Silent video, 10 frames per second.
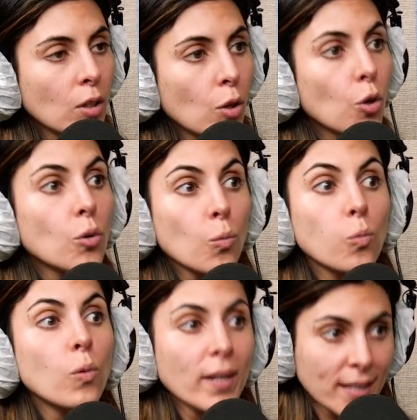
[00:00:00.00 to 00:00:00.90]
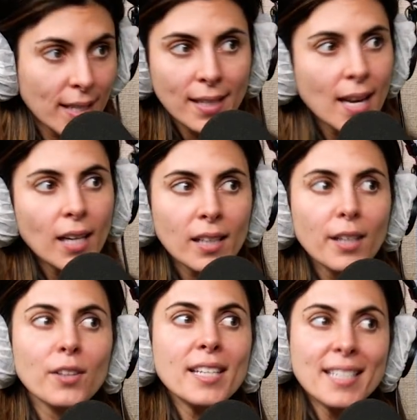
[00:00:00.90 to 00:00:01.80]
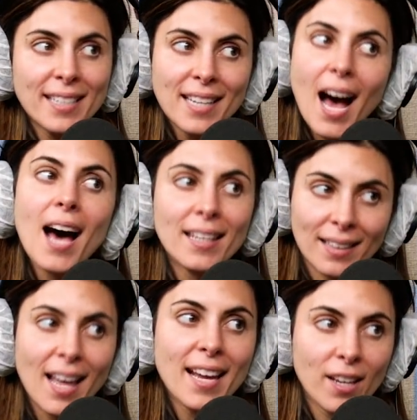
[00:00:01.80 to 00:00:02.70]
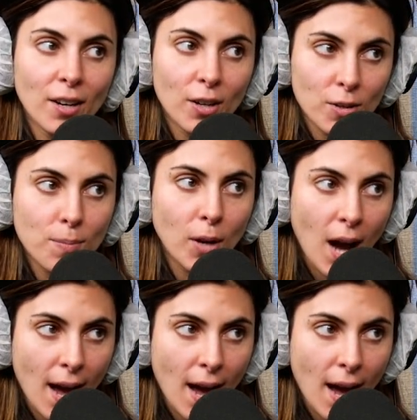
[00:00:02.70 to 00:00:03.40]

who clearly did not like her guy.